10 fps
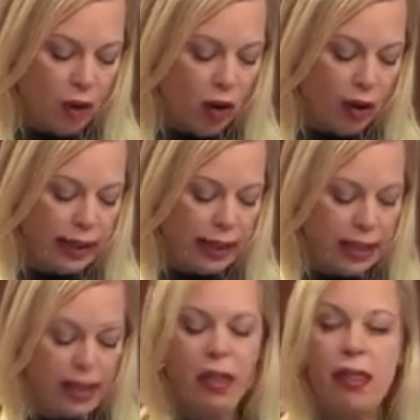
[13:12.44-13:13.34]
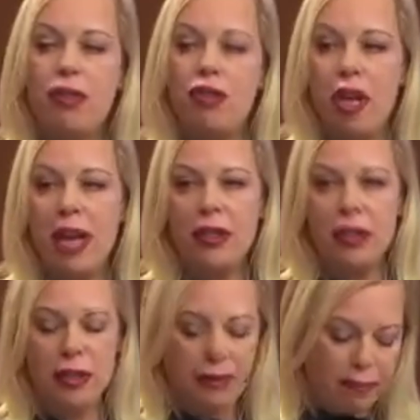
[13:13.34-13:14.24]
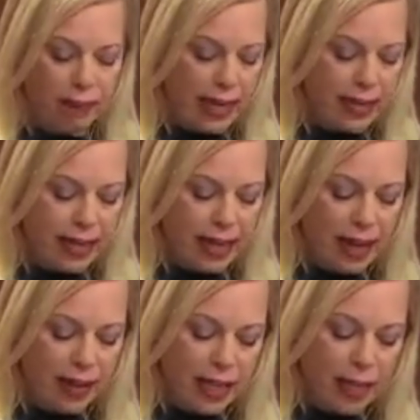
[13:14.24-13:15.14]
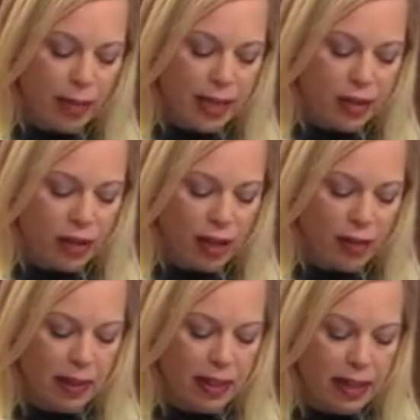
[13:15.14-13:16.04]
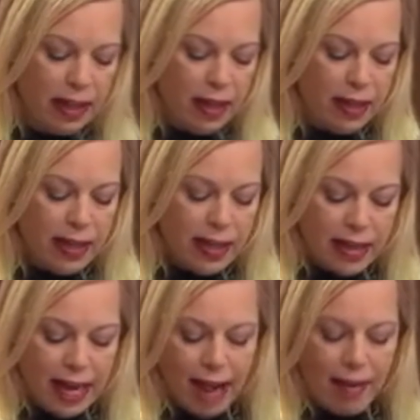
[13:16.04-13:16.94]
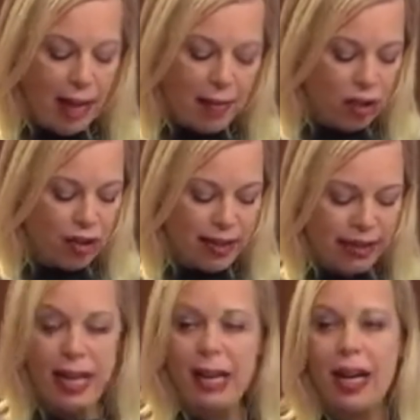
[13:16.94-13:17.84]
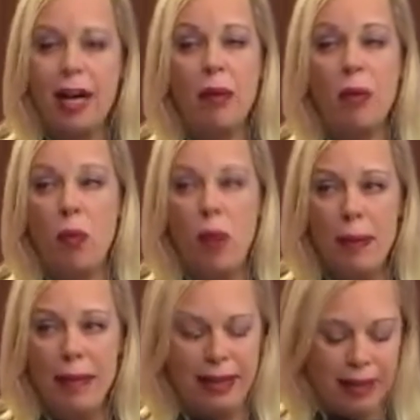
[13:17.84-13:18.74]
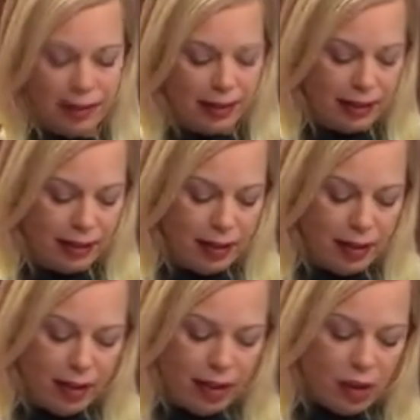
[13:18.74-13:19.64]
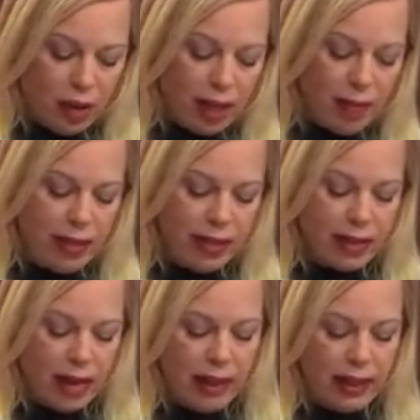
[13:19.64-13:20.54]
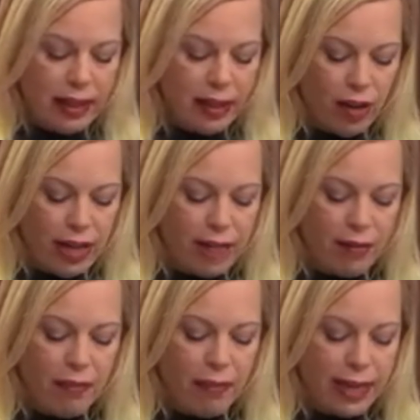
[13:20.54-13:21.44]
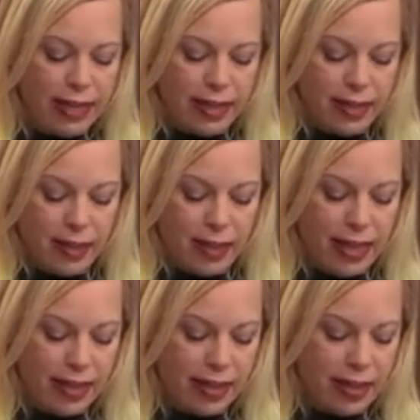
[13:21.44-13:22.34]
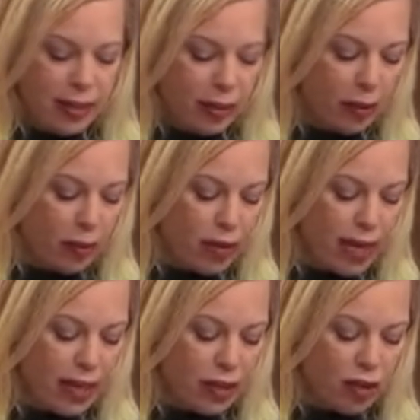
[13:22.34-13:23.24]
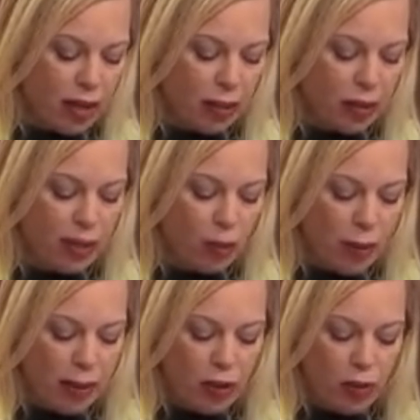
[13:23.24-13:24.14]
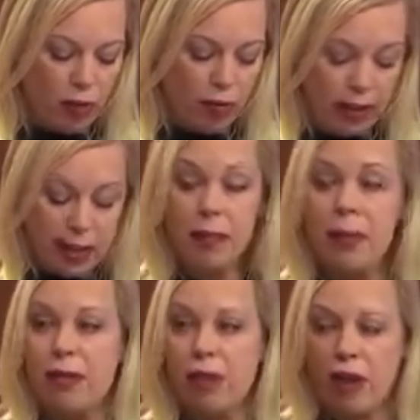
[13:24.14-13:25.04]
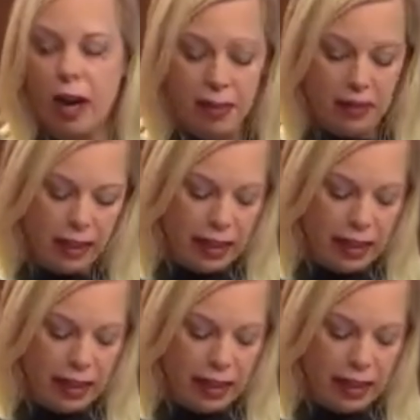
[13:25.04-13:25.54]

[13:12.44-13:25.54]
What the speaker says: Oddly, the Gender-Based Analysis Plus document doesn't have that much to say about women. The document is silent on even basic statistics about the percentage numbers of women who are victims of crime,